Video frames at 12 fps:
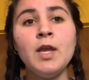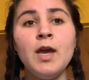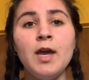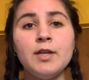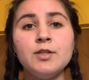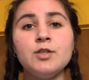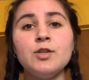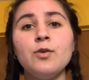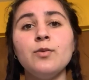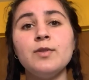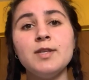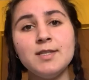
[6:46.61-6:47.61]
And
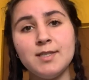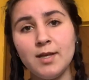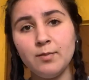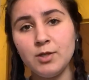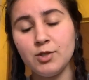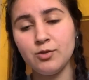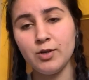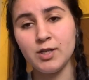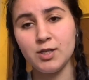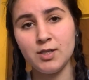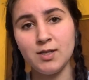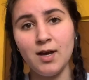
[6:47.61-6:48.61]
so this
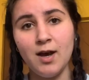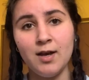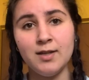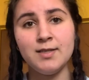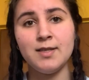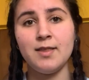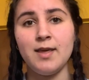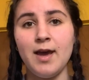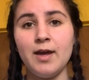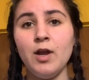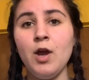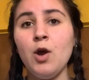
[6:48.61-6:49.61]
demonstrates to us
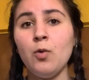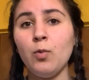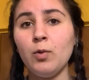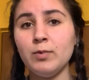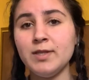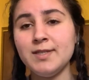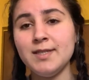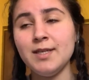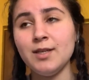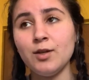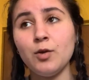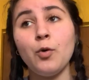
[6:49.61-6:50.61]
that what we see,